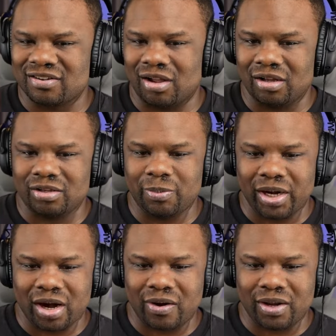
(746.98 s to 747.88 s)
Oh, you better
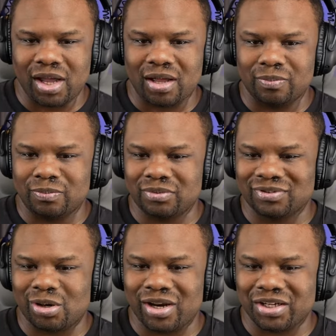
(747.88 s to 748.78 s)
hurry up!
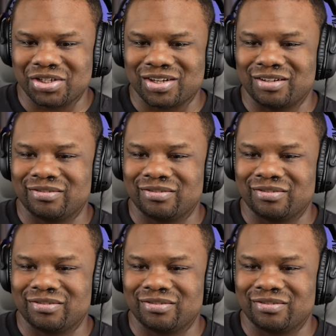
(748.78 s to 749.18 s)
Throw that shit!